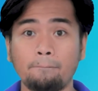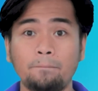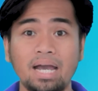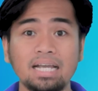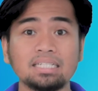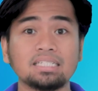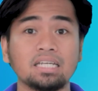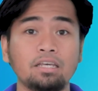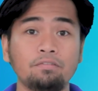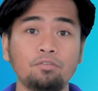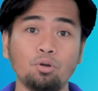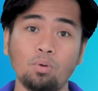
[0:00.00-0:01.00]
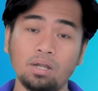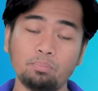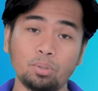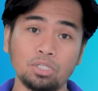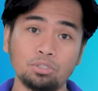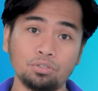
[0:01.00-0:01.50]
Banks give you
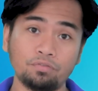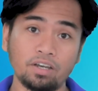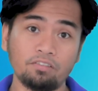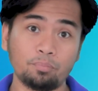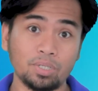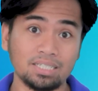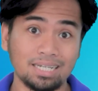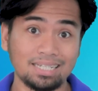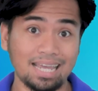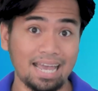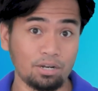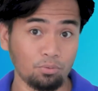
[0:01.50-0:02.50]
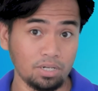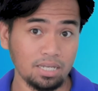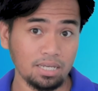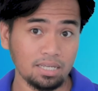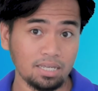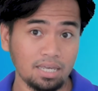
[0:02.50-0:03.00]
1.25%
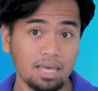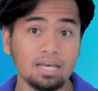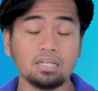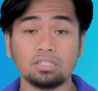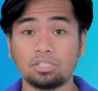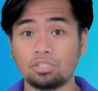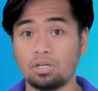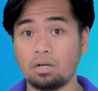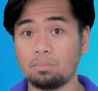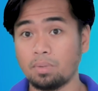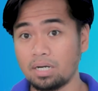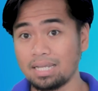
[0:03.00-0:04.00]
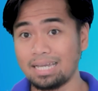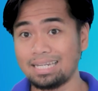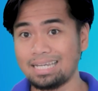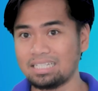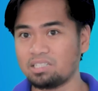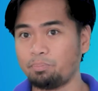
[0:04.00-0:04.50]
annually. Stock market
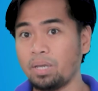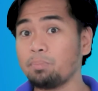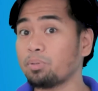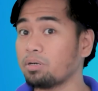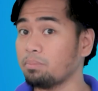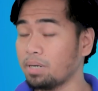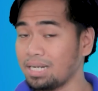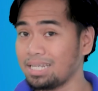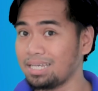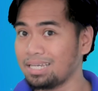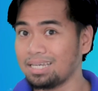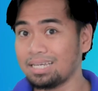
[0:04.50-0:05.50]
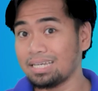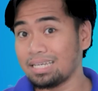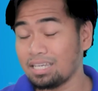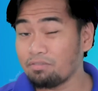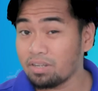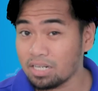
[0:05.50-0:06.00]
is paper money,
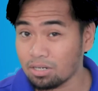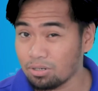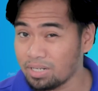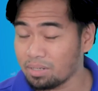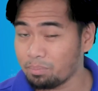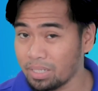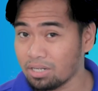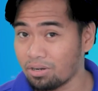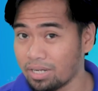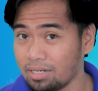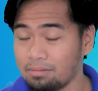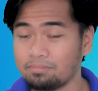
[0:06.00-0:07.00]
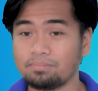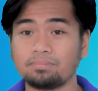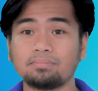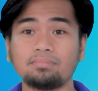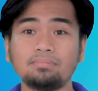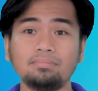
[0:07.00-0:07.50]
even including Bitcoin.
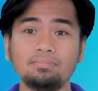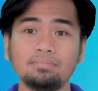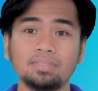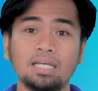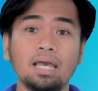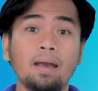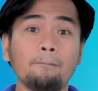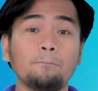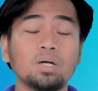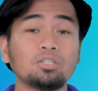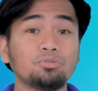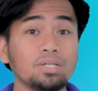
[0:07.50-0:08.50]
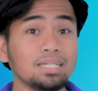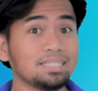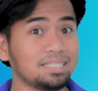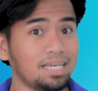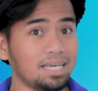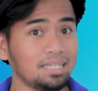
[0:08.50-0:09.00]
But real
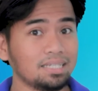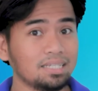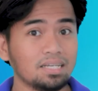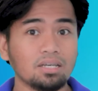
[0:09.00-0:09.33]
estate,